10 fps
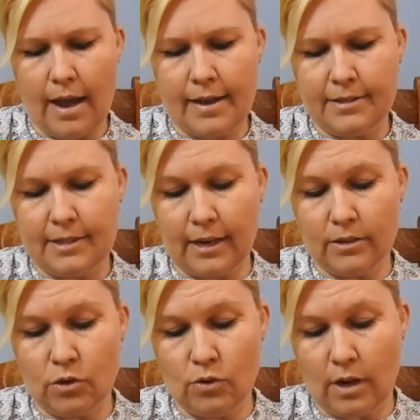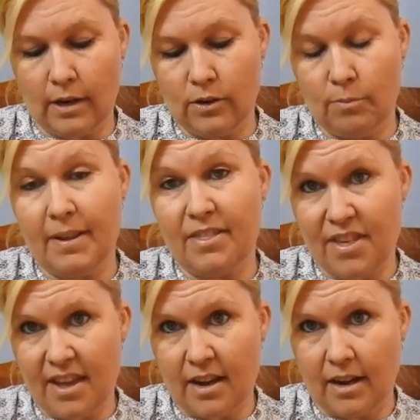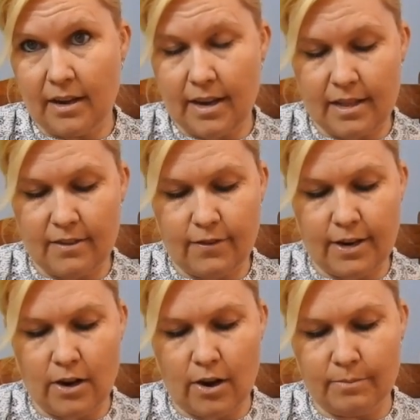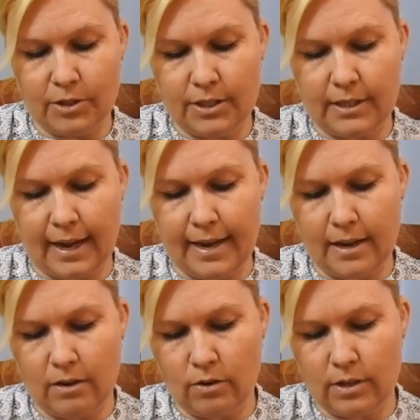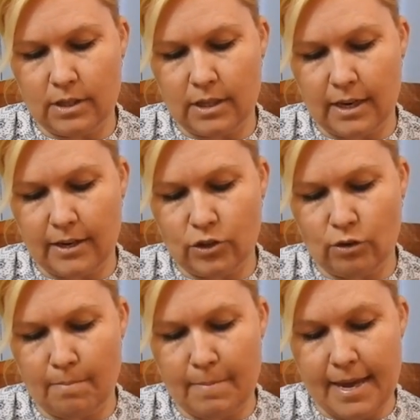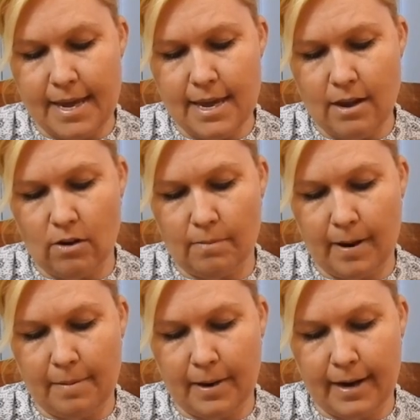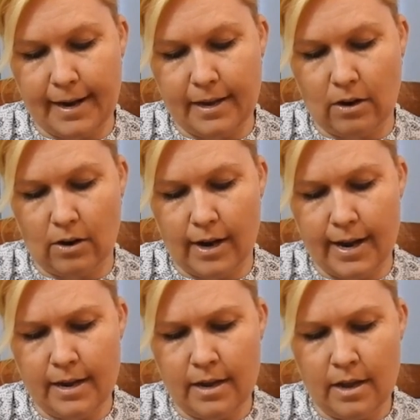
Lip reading: It does look a little bit thicker in the video, I'm just saying. It looks thinner to me in my naked eye.